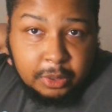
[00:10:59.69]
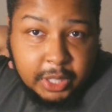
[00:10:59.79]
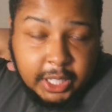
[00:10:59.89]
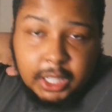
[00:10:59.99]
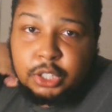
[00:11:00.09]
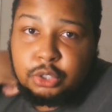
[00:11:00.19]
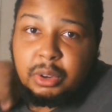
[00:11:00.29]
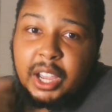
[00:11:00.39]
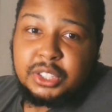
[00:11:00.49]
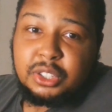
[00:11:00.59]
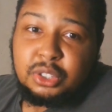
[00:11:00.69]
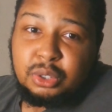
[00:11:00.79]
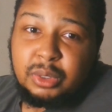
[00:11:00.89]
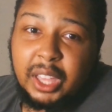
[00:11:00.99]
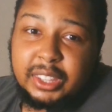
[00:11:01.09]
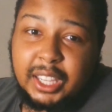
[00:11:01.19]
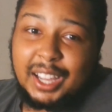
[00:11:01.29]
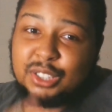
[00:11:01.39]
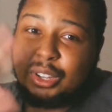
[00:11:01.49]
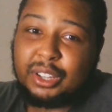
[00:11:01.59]
they kind of tried to do that. They
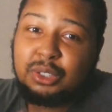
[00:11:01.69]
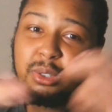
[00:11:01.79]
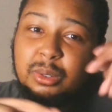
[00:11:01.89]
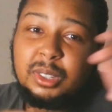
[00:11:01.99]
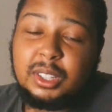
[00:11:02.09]
kind of tried to